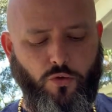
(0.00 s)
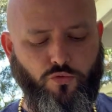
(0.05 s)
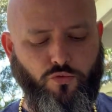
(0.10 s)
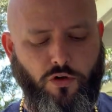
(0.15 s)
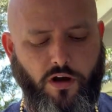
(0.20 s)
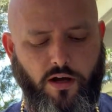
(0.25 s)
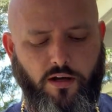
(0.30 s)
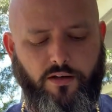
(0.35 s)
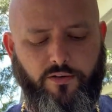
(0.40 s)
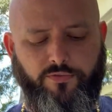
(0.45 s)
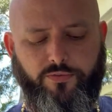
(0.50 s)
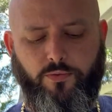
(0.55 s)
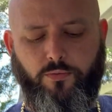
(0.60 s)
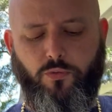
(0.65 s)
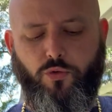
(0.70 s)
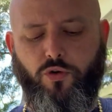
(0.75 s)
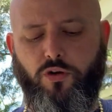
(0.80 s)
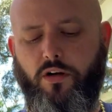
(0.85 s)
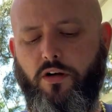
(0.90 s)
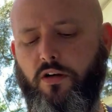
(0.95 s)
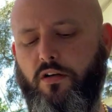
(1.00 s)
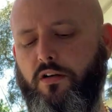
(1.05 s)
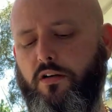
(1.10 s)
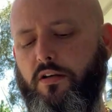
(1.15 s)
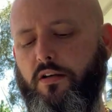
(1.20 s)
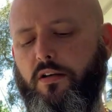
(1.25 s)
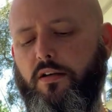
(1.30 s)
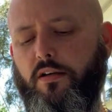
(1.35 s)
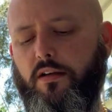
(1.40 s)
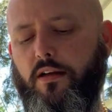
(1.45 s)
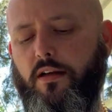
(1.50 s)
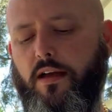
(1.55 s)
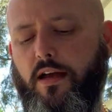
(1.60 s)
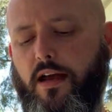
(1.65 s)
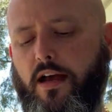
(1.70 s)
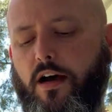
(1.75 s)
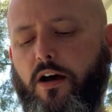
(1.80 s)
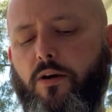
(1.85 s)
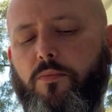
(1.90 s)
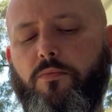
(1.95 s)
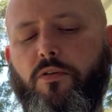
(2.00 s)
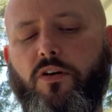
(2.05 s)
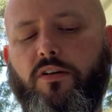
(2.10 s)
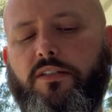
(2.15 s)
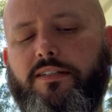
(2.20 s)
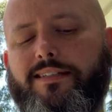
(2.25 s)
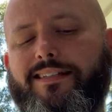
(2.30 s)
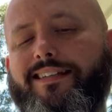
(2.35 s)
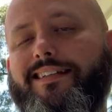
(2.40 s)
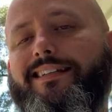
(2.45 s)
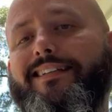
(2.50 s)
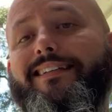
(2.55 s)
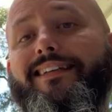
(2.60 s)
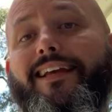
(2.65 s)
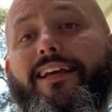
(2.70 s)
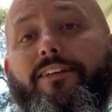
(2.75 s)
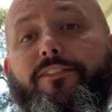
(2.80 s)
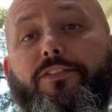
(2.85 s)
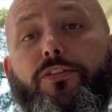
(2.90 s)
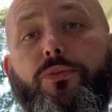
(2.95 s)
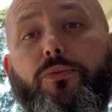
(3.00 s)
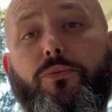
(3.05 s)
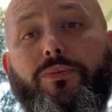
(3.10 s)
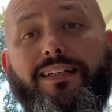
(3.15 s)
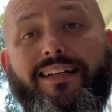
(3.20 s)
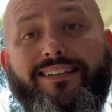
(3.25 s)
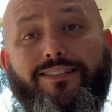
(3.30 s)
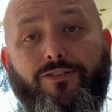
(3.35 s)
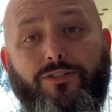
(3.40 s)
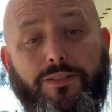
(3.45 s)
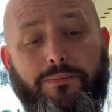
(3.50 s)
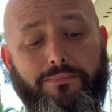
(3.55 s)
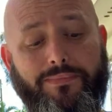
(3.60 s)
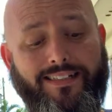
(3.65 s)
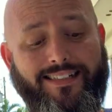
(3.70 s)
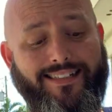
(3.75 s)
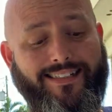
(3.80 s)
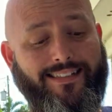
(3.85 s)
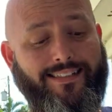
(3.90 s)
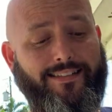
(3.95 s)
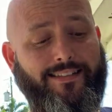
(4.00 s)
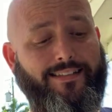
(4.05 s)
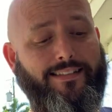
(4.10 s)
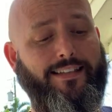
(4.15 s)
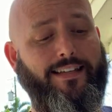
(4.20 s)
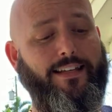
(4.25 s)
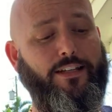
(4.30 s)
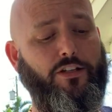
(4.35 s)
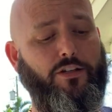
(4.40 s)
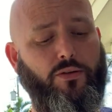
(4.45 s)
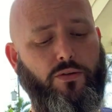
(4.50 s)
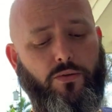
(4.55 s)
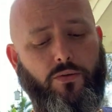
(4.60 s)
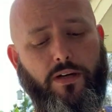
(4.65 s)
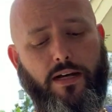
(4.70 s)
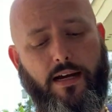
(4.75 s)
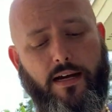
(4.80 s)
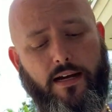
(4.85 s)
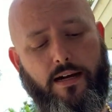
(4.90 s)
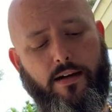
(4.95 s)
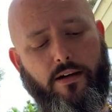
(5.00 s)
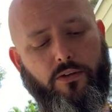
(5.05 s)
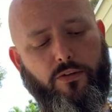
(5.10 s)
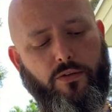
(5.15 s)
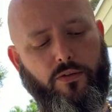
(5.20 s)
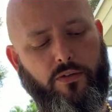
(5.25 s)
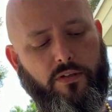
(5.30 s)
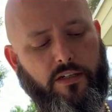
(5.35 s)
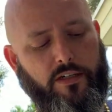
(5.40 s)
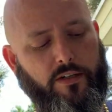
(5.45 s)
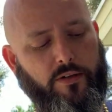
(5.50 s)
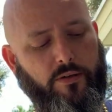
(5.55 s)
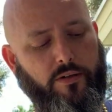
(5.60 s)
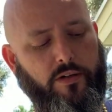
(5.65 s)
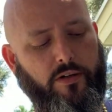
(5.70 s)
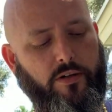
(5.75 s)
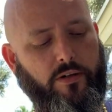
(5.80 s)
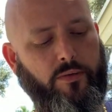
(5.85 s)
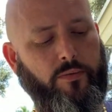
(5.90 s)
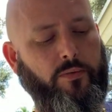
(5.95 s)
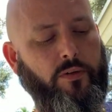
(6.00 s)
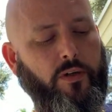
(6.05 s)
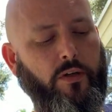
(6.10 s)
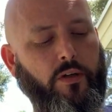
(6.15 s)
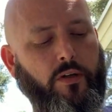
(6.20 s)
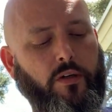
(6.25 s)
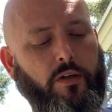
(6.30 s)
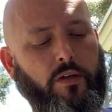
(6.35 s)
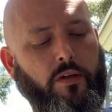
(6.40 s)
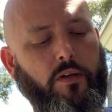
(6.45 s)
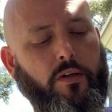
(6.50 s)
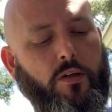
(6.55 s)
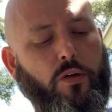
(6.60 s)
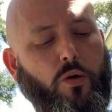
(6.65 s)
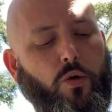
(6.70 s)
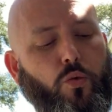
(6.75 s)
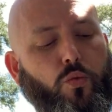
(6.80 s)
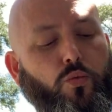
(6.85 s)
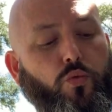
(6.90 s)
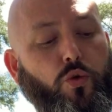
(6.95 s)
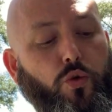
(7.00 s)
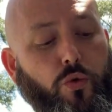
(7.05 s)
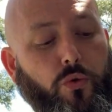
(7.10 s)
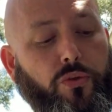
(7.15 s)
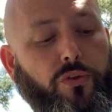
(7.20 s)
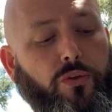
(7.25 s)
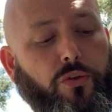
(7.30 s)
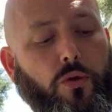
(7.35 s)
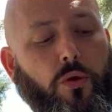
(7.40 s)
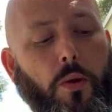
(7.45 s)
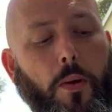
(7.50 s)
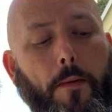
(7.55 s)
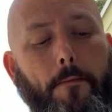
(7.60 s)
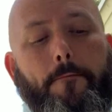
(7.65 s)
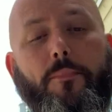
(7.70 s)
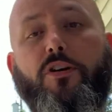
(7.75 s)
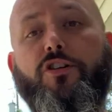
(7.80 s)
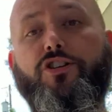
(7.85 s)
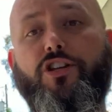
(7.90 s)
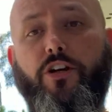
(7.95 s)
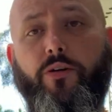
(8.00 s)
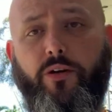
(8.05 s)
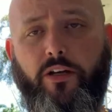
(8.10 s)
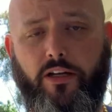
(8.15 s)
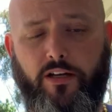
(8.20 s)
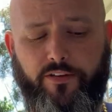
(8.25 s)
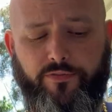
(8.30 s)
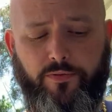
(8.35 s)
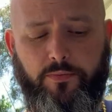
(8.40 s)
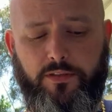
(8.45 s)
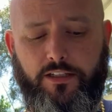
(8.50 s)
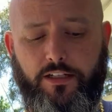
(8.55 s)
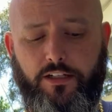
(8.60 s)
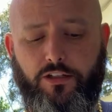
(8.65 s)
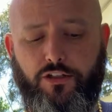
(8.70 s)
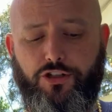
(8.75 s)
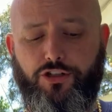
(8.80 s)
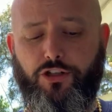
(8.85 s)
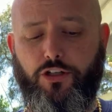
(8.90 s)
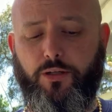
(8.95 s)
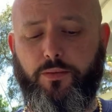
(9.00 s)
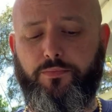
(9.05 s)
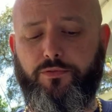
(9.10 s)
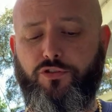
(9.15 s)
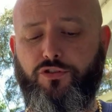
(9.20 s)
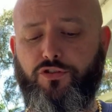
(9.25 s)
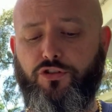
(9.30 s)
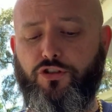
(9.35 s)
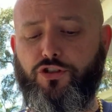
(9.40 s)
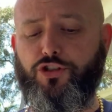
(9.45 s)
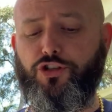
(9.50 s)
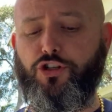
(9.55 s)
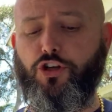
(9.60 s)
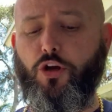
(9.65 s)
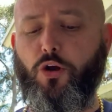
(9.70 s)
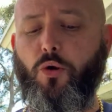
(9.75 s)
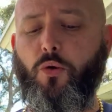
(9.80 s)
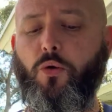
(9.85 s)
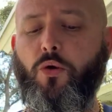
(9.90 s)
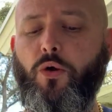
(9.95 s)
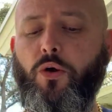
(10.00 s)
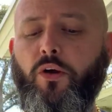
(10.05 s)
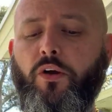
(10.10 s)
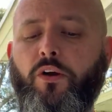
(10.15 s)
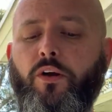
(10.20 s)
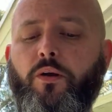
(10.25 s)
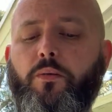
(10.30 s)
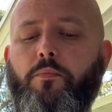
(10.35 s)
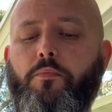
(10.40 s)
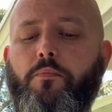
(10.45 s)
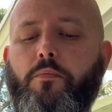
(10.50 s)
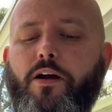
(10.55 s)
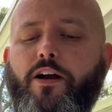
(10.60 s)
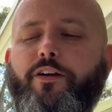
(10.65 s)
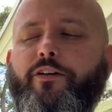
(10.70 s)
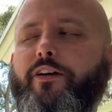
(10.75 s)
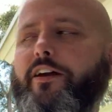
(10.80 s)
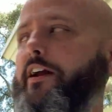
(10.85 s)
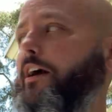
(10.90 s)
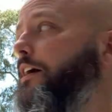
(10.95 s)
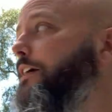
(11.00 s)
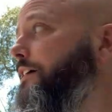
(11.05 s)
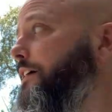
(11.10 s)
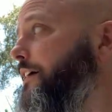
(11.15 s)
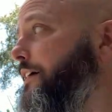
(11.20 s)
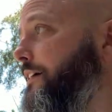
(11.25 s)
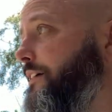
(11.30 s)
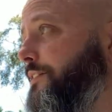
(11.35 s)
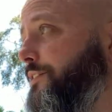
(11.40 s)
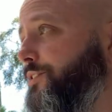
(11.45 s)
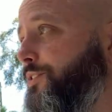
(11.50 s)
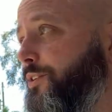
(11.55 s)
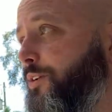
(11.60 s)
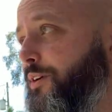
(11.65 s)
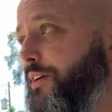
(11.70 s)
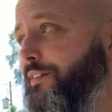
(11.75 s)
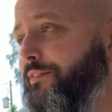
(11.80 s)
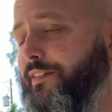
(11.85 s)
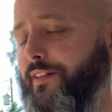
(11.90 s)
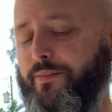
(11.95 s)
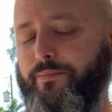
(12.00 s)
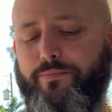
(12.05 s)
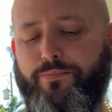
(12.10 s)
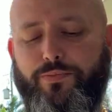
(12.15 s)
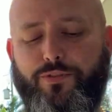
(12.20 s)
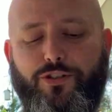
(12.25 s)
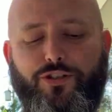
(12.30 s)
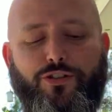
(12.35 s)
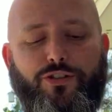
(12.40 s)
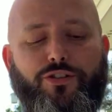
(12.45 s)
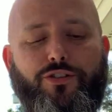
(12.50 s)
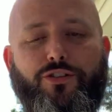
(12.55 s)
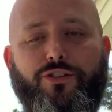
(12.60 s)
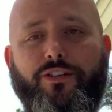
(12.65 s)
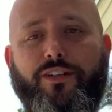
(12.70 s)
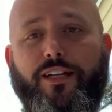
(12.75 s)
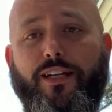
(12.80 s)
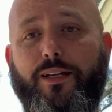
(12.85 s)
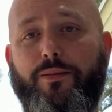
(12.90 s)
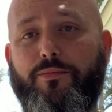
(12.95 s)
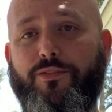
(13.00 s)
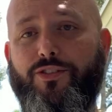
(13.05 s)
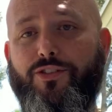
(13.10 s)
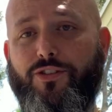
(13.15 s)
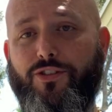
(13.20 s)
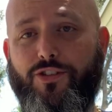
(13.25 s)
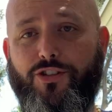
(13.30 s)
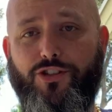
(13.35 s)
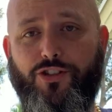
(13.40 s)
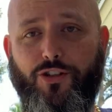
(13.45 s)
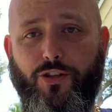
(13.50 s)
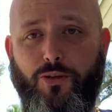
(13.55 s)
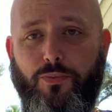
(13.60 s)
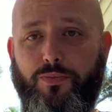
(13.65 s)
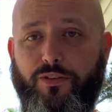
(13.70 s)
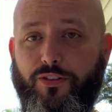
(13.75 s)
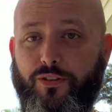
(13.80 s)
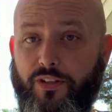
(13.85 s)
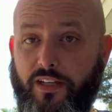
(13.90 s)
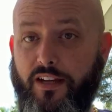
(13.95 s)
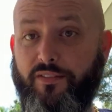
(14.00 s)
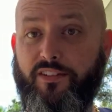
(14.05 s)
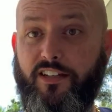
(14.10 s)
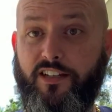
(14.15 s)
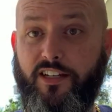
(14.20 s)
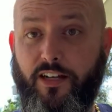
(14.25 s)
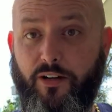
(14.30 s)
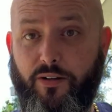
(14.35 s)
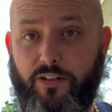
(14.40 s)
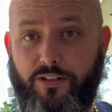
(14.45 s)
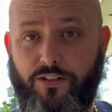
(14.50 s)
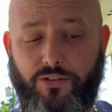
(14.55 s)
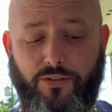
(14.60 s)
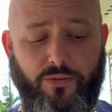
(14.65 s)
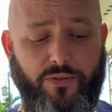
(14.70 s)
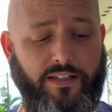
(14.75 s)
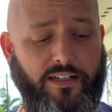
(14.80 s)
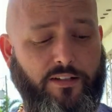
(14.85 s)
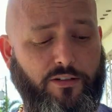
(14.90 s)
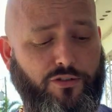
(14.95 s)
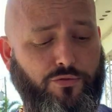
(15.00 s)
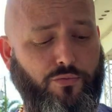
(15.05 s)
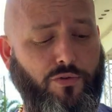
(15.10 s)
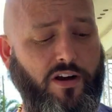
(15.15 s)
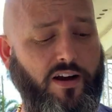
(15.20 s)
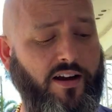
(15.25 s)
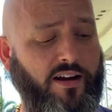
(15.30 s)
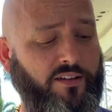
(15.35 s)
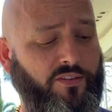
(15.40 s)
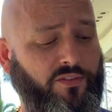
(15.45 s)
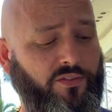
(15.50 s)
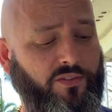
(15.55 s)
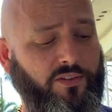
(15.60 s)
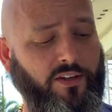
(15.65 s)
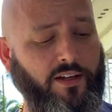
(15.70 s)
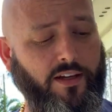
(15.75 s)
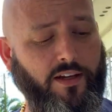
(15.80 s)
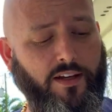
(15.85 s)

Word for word: Rana from work, Al Martin gave $300, thank you Al, you're a hero, Ruth Margeria from Leadership, Sergio Mariaca, sorry if I butchered your name, Sergio, but you gave to Karen 2 and that's rocks.